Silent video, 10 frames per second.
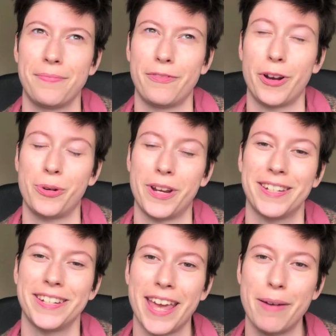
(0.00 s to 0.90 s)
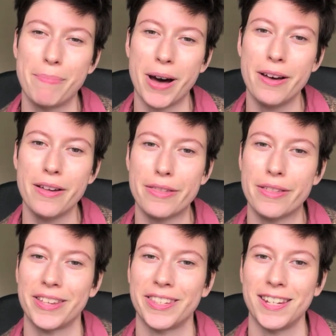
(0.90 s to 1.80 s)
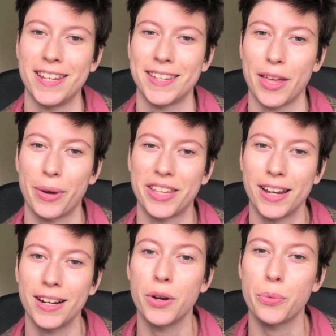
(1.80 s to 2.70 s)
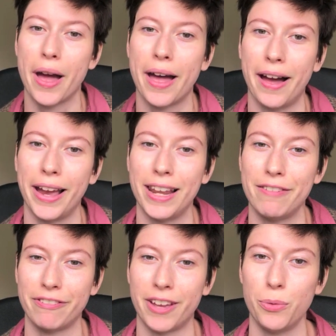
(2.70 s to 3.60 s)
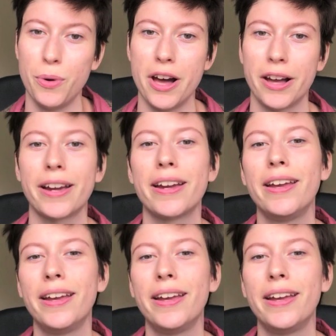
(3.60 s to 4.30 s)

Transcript: recording today in Bath, a city in southwest England where I live and work.